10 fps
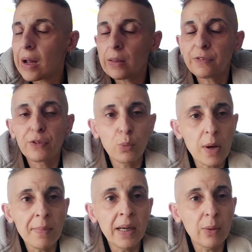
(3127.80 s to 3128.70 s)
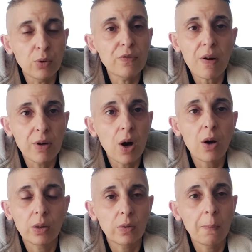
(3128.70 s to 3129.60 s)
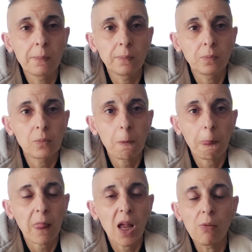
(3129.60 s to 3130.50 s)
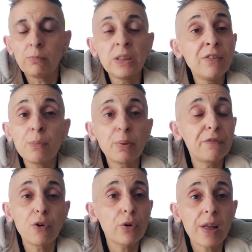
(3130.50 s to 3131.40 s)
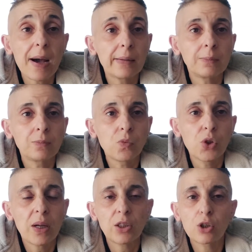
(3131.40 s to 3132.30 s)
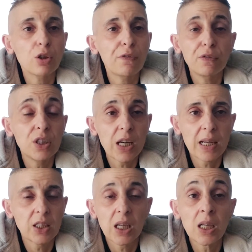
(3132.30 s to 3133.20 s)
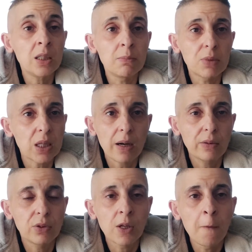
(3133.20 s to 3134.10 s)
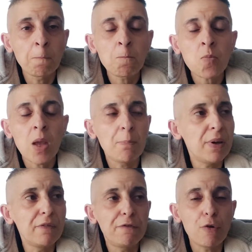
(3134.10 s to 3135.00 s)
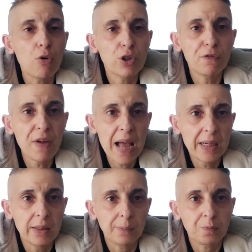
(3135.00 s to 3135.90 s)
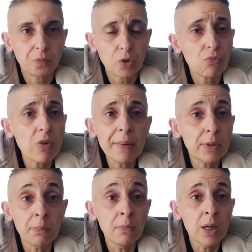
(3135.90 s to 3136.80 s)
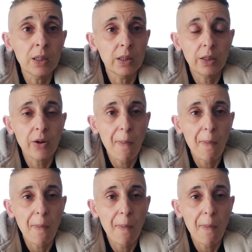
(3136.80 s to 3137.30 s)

for women it was very hard. And even before that, you had the suffragettes killing themselves, being force-fed, raped and murdered.